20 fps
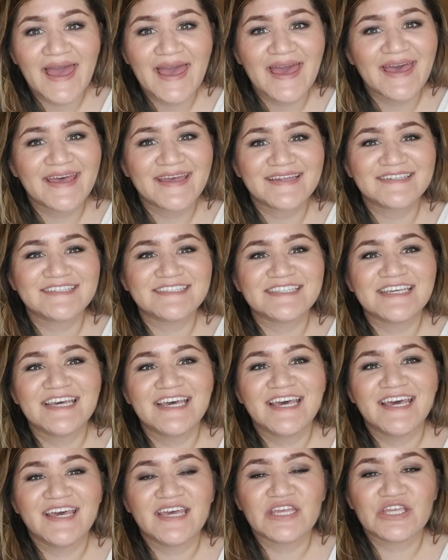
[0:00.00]
And,
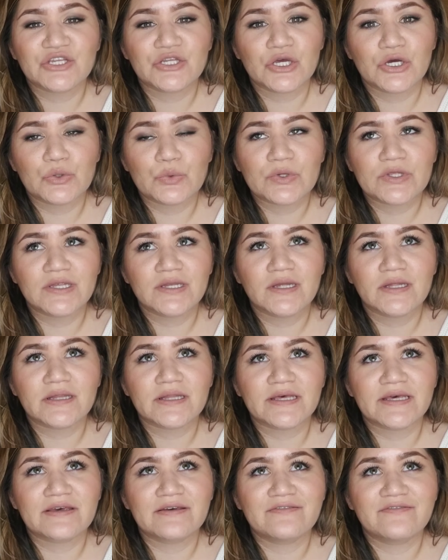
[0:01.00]
you know, we need to
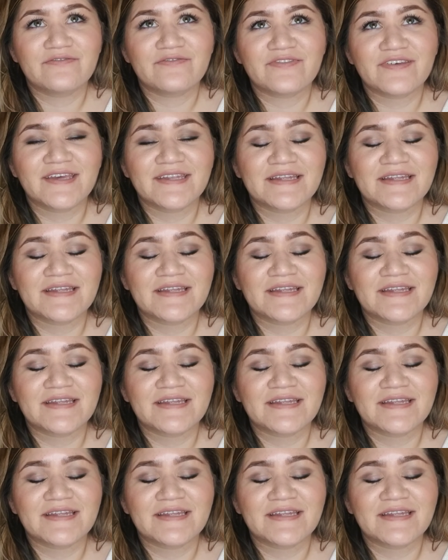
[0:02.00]
live